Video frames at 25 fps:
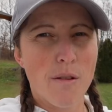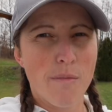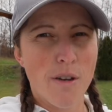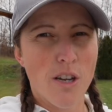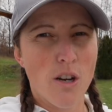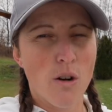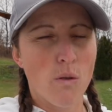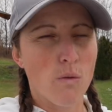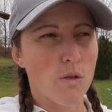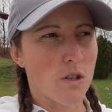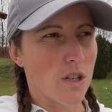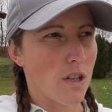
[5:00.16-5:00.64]
to be
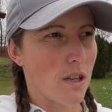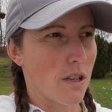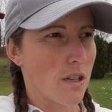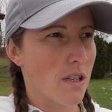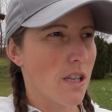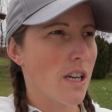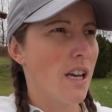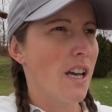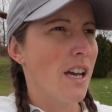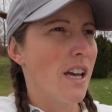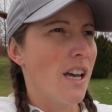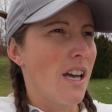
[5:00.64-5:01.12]

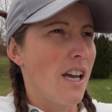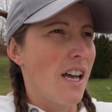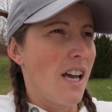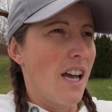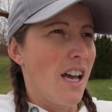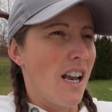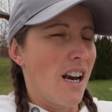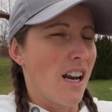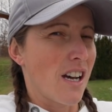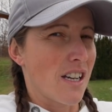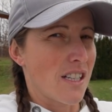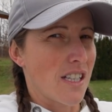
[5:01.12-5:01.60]
cautious.
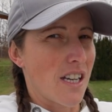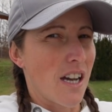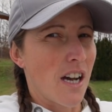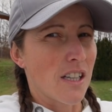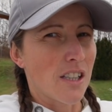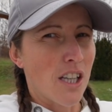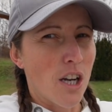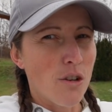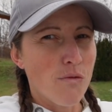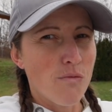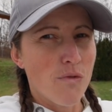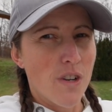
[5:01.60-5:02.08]
Like I say, I
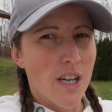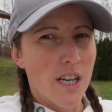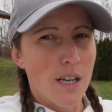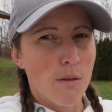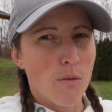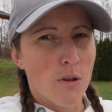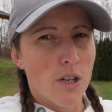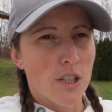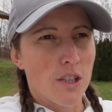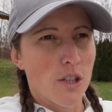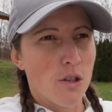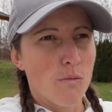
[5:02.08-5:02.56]
don't really
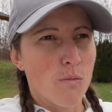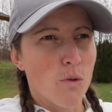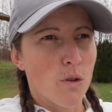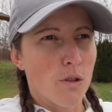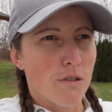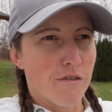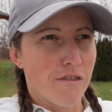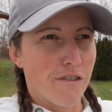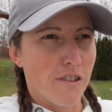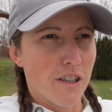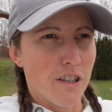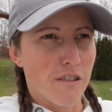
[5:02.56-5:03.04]
want to do more
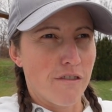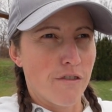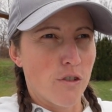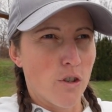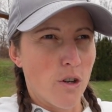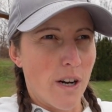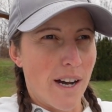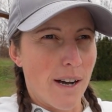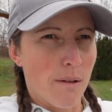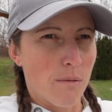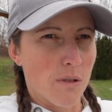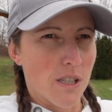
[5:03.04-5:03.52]
than 3 or
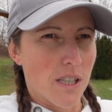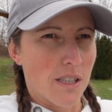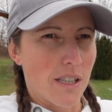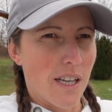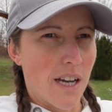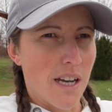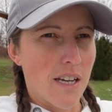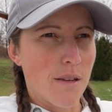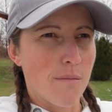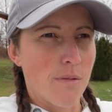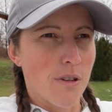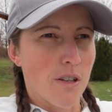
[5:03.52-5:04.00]
4 hours a
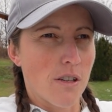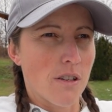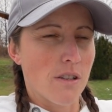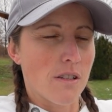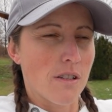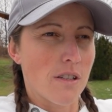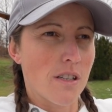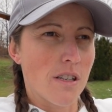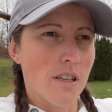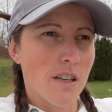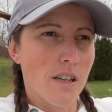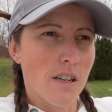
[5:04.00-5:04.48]
day
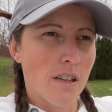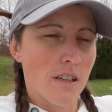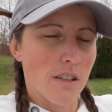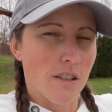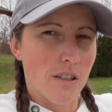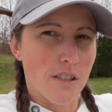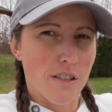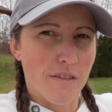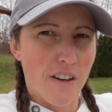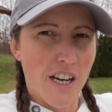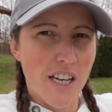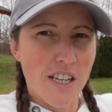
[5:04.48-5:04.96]
because
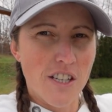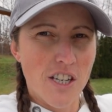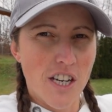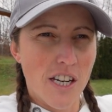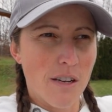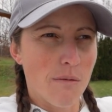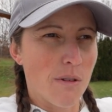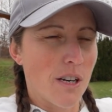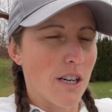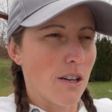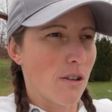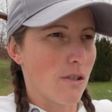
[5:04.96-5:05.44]
of AJ.
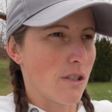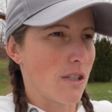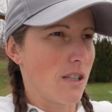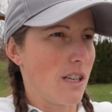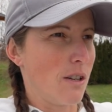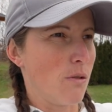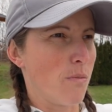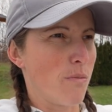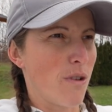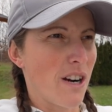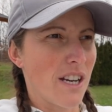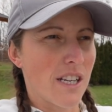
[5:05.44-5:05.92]
We need lots of
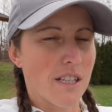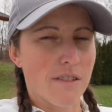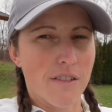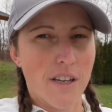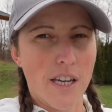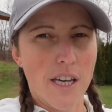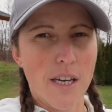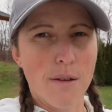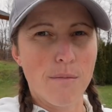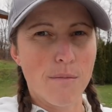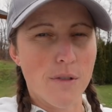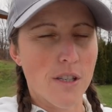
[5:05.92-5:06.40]
little breaks for
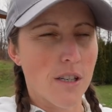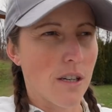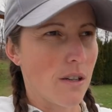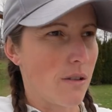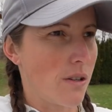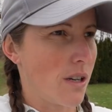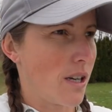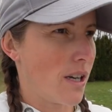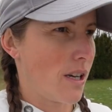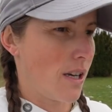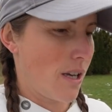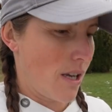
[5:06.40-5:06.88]
him, so.
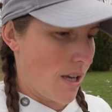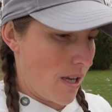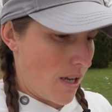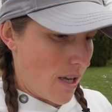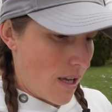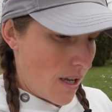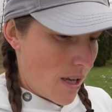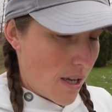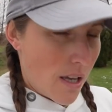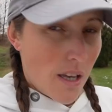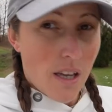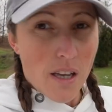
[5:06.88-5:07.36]

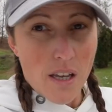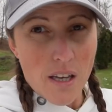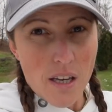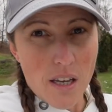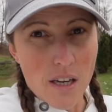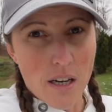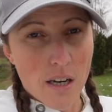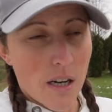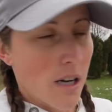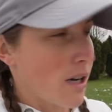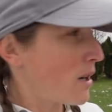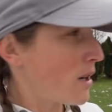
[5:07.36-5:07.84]
Yeah,